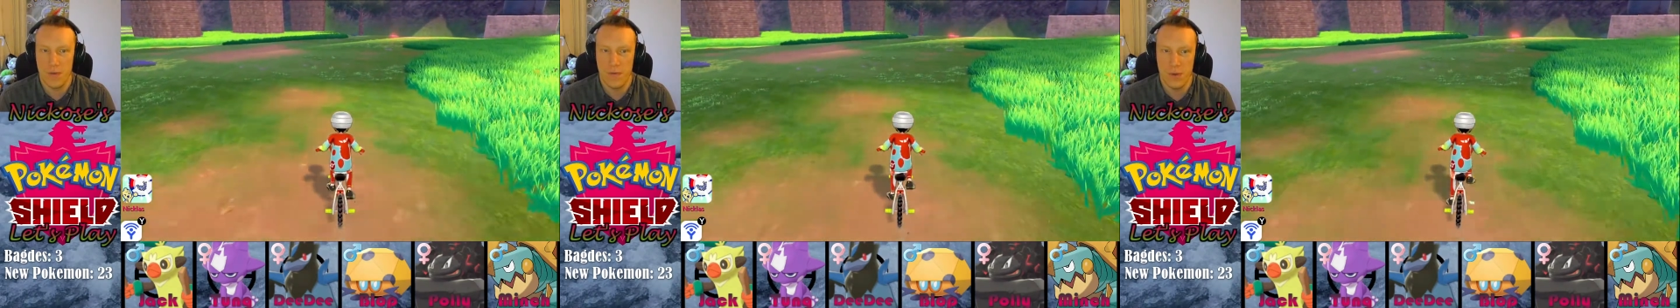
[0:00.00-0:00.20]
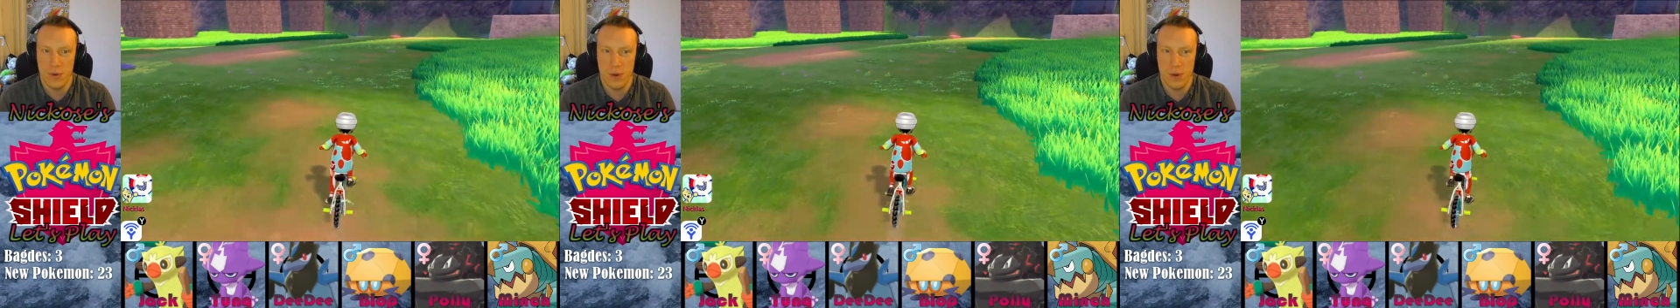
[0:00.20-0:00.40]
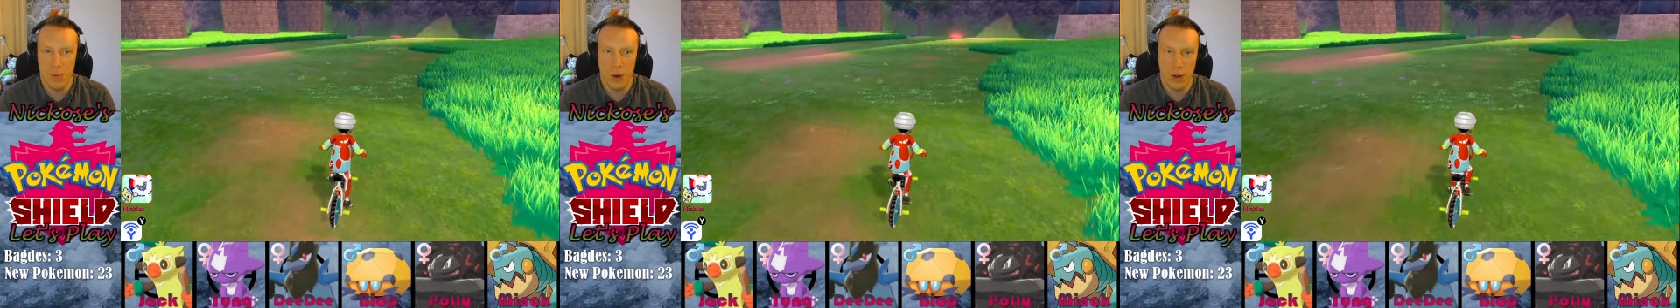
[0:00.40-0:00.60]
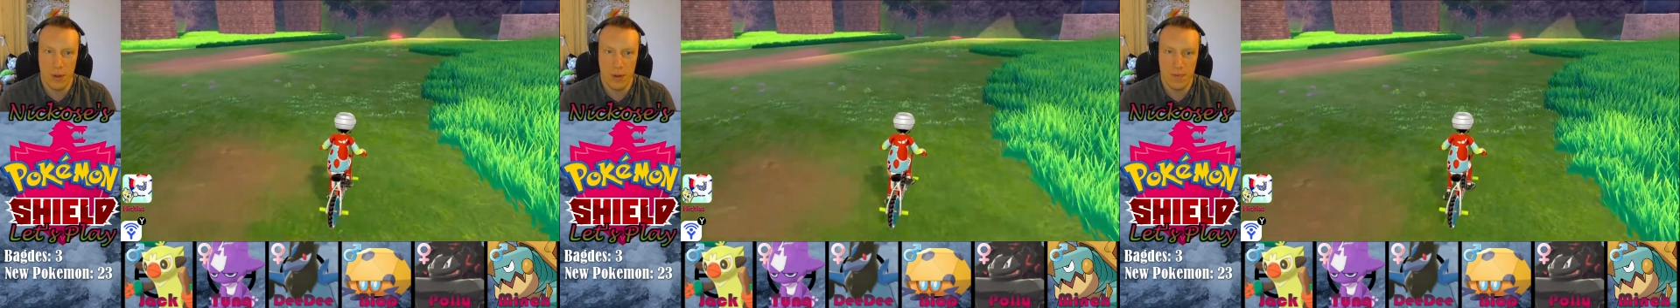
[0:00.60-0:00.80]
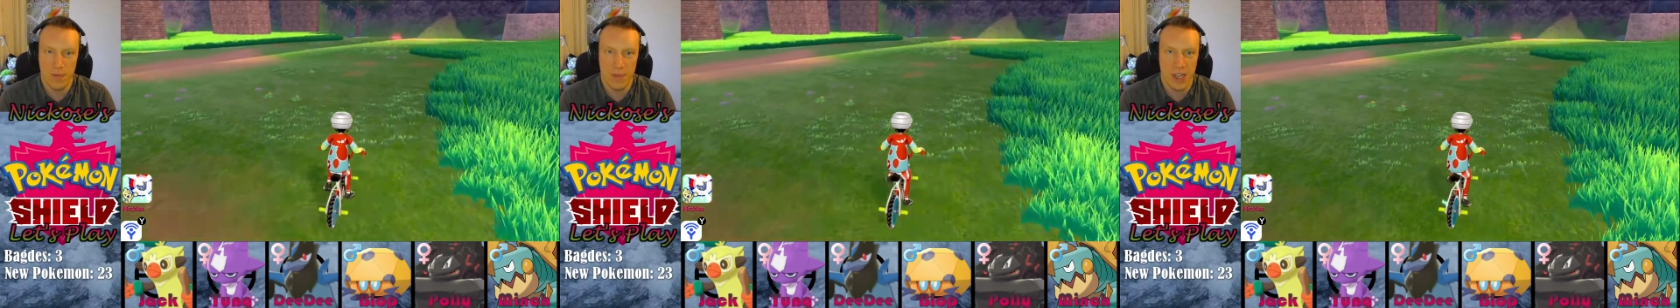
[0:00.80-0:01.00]
threw the
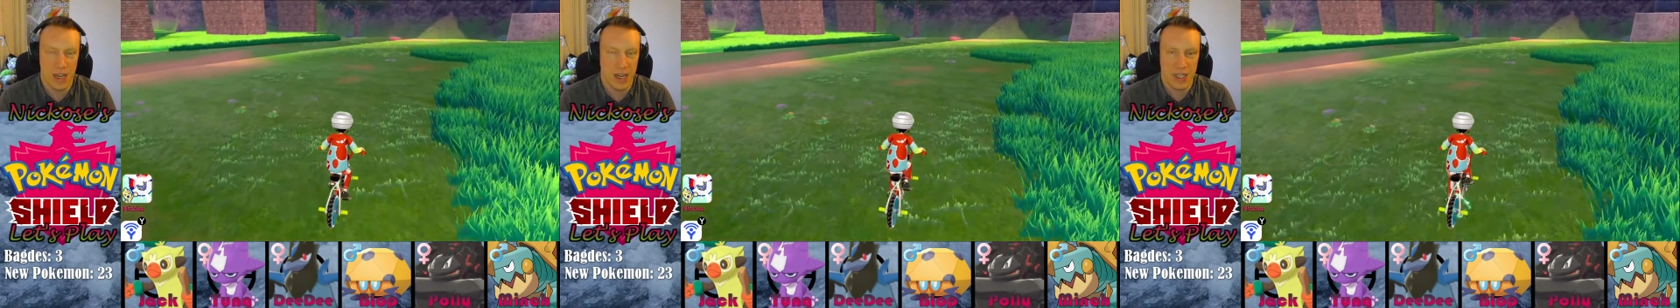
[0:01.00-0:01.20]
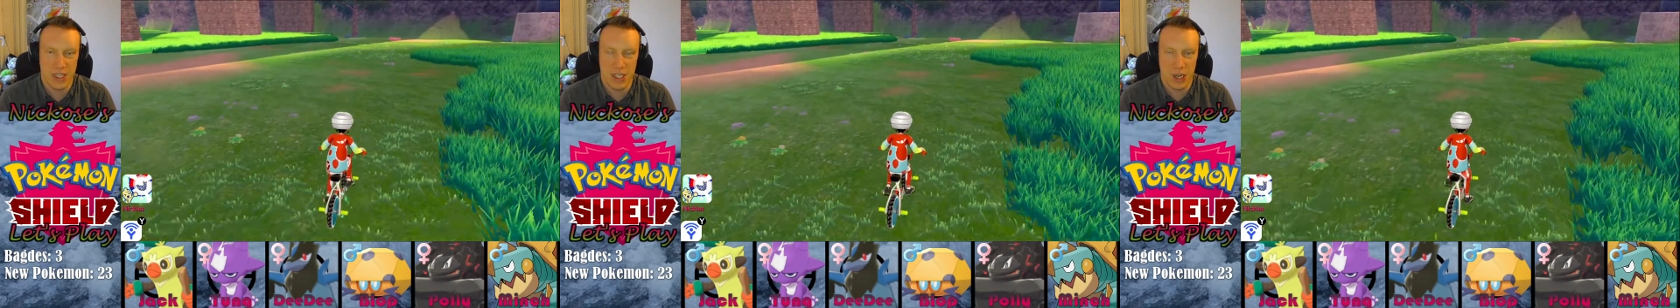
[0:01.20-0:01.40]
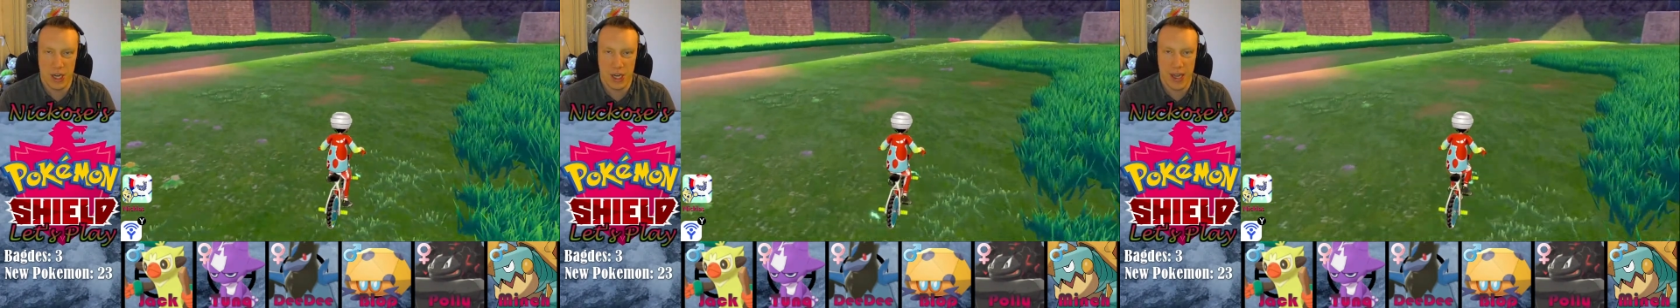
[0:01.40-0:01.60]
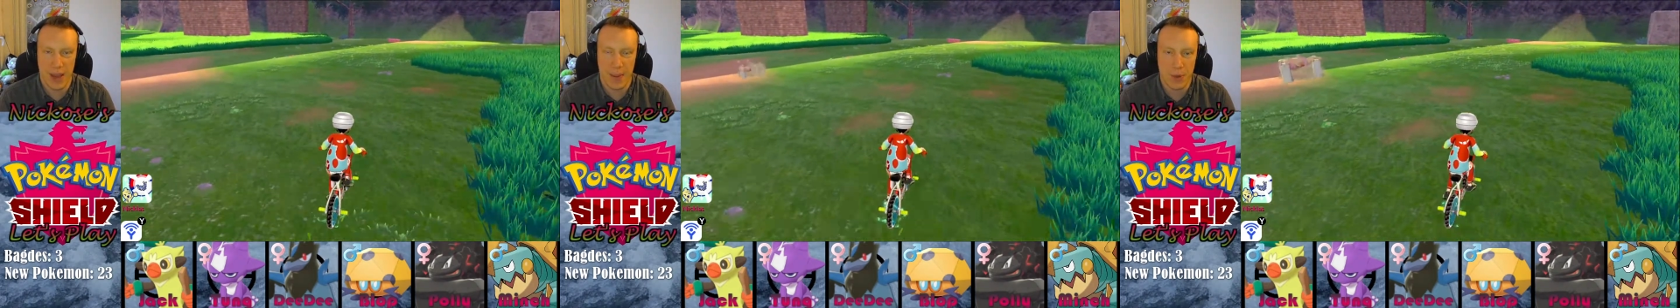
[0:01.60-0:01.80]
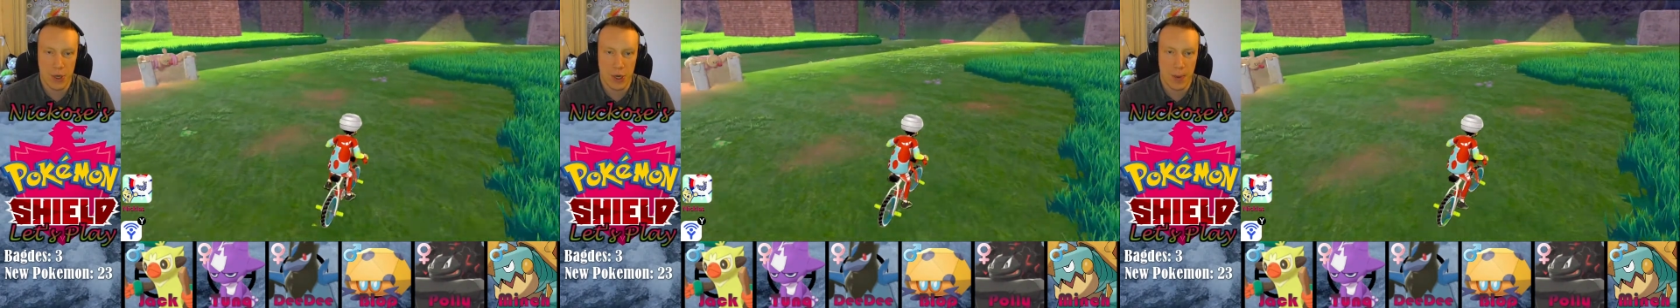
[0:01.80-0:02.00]
ball, then it's not a
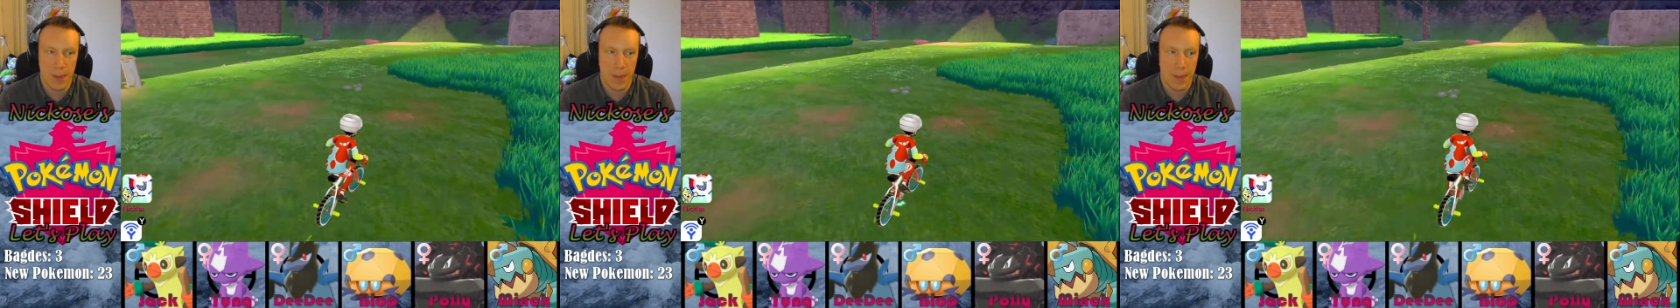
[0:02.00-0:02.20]
capture.